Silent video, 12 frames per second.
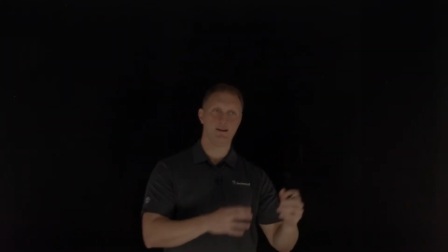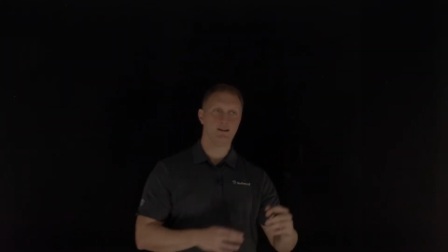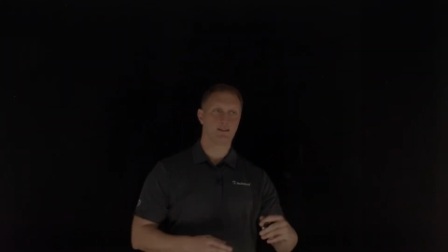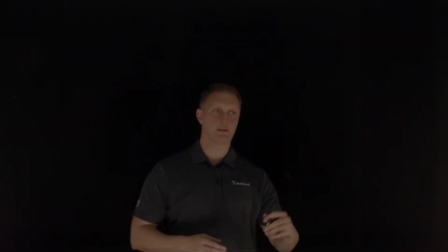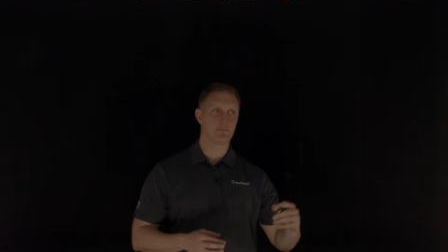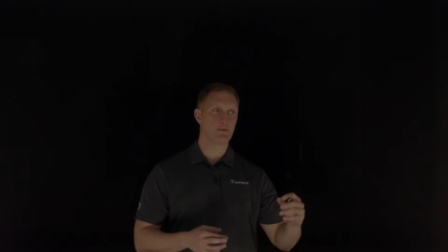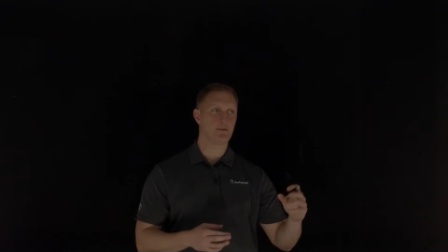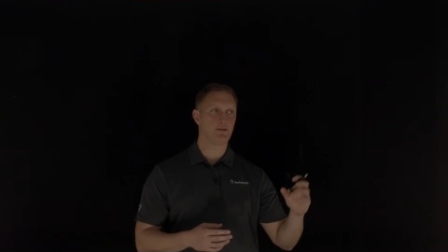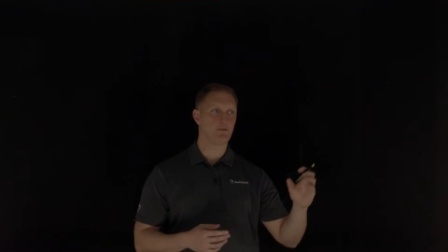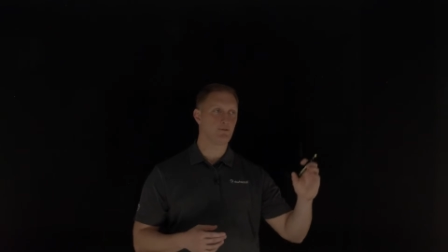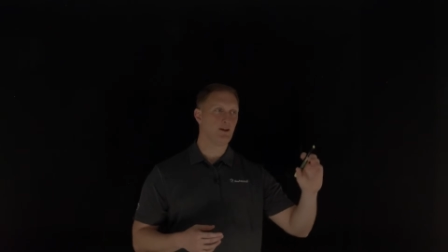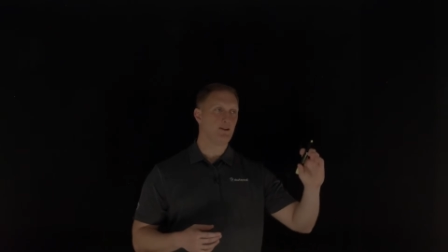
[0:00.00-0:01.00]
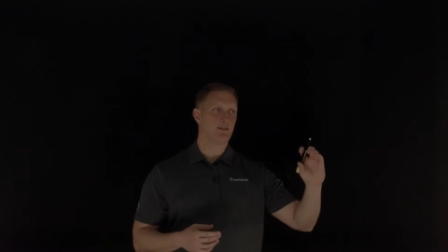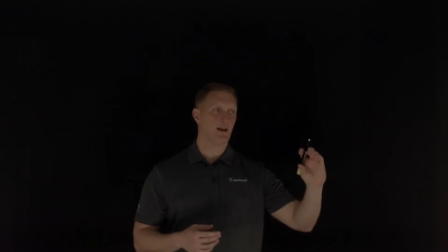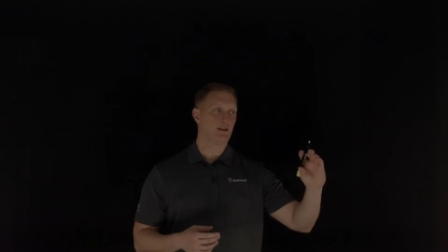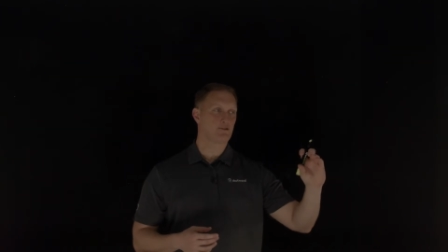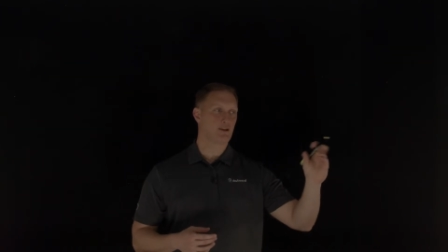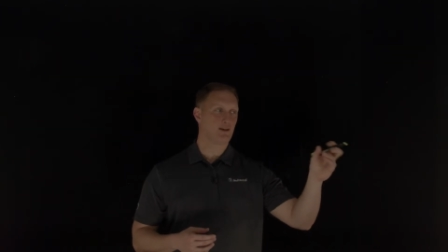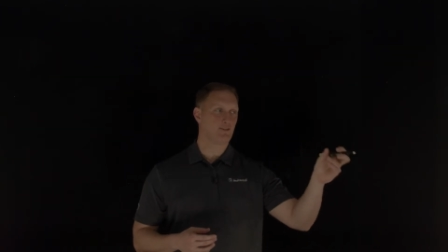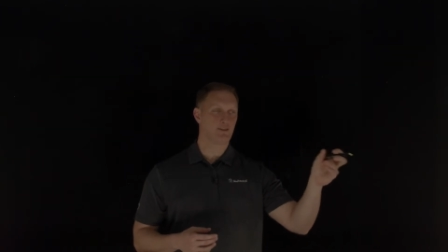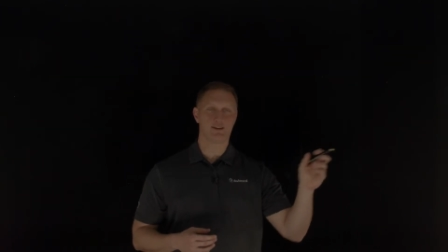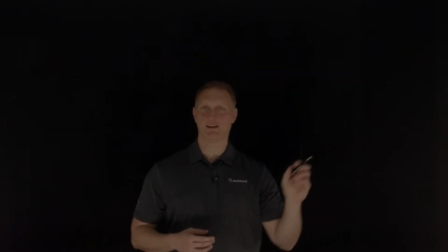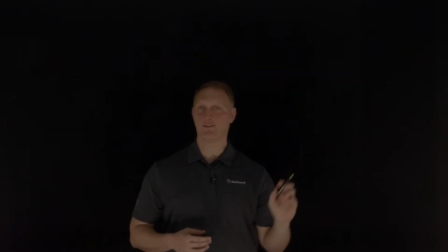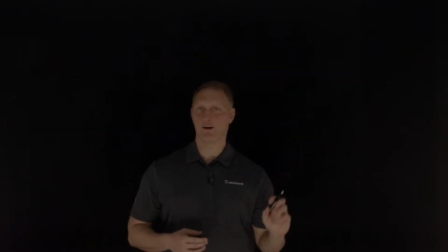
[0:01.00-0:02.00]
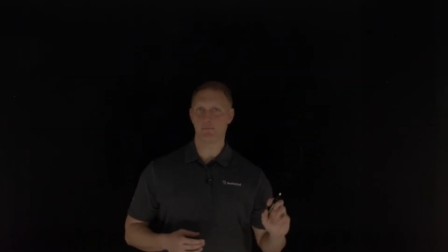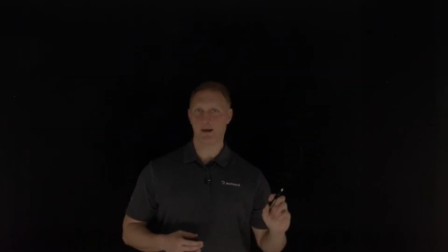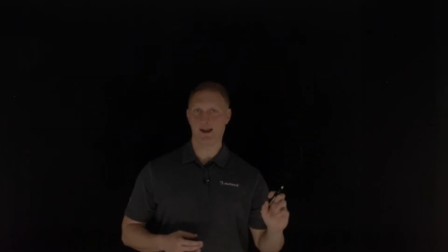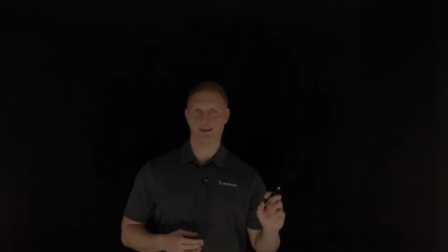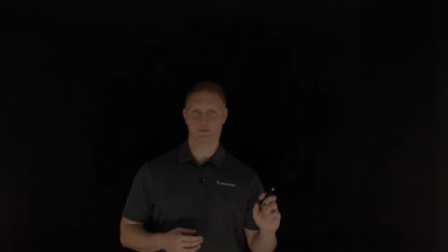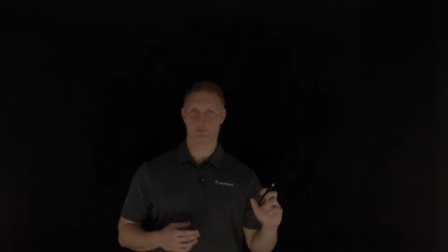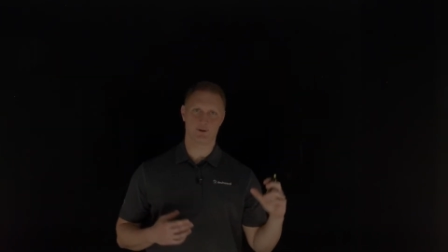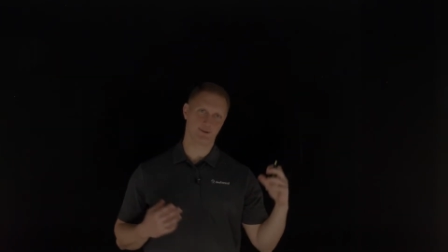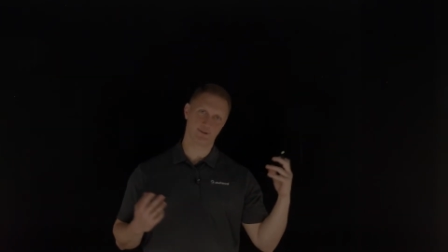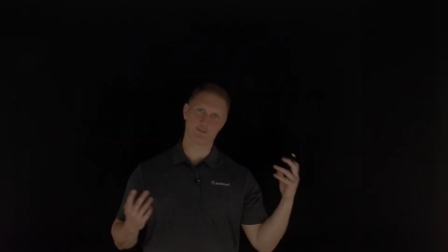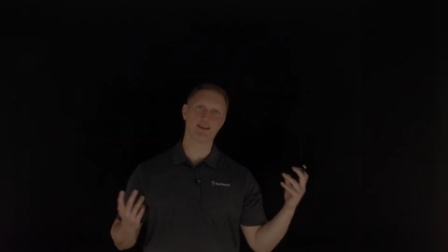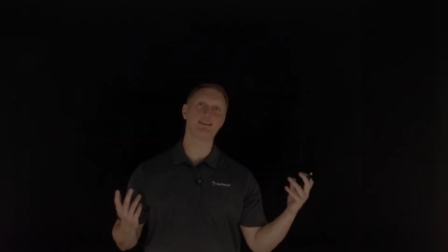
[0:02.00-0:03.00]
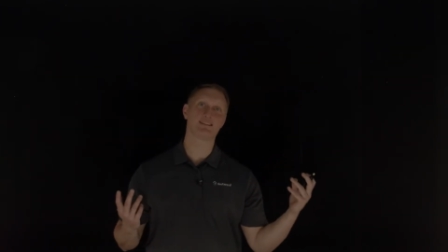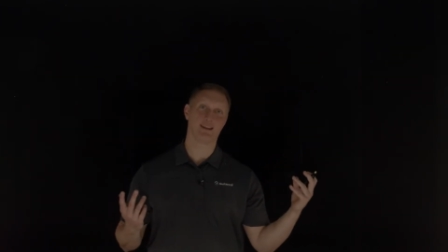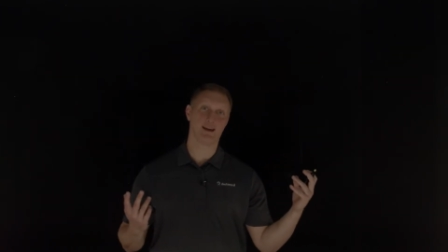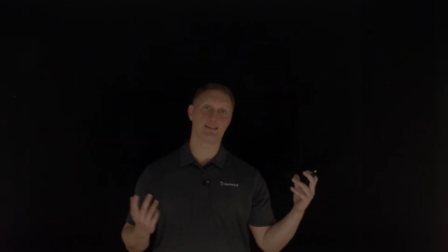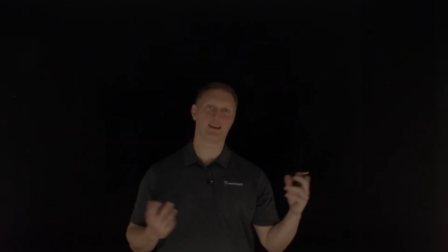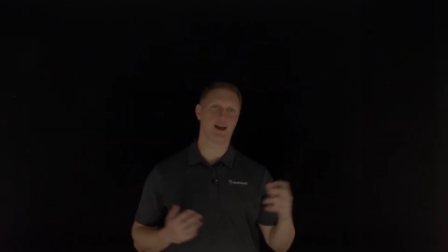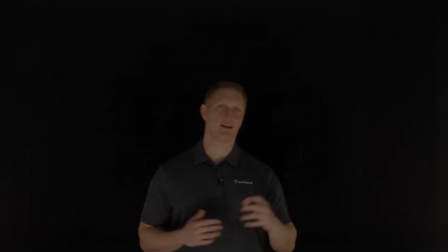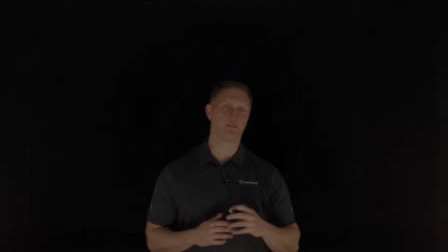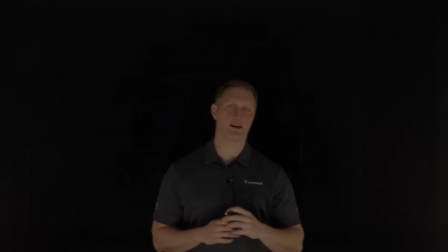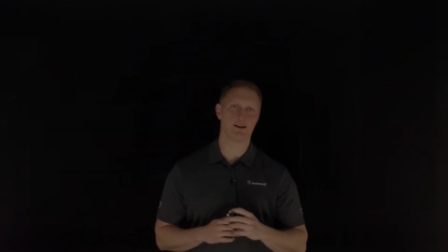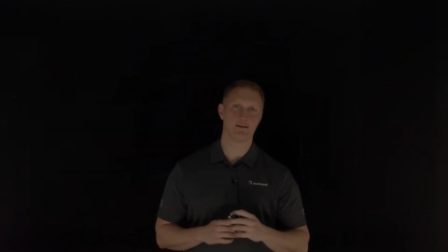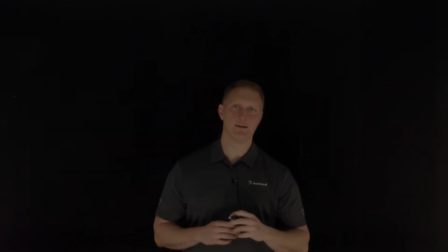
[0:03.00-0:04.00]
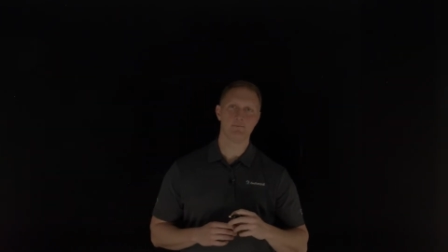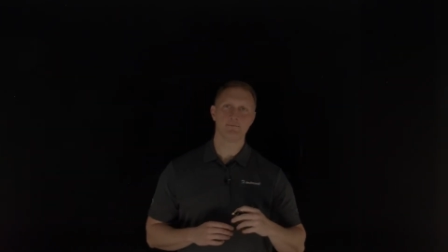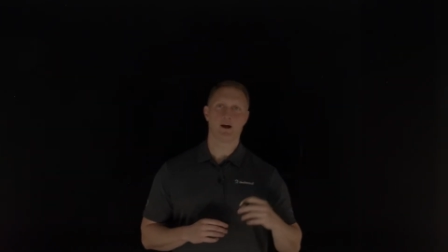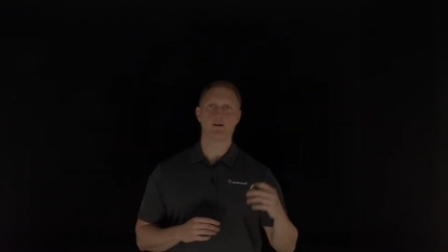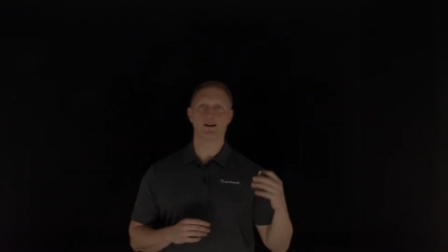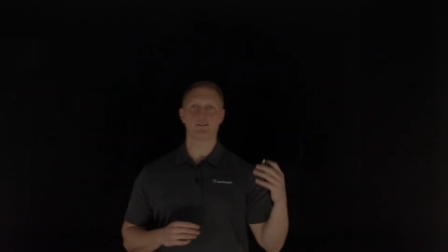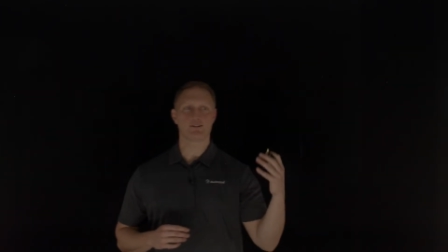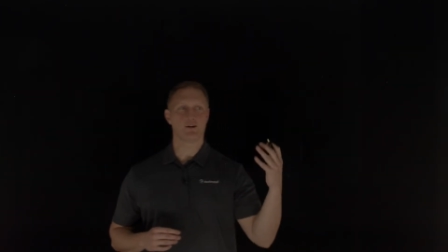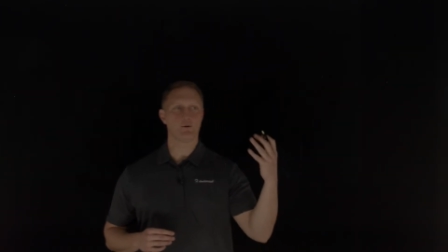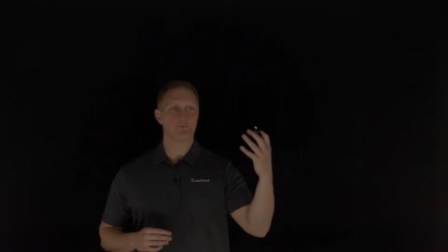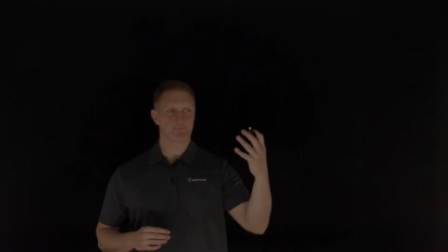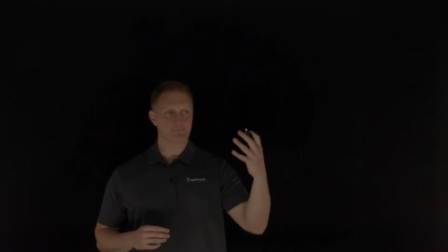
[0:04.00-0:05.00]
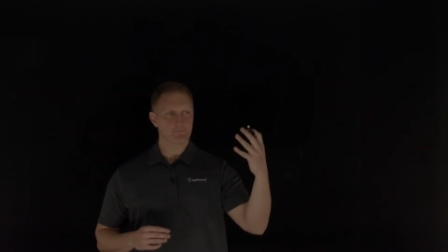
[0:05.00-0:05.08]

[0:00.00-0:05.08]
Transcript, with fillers: Like maybe you've not changed the default password or things like that, right? All right, so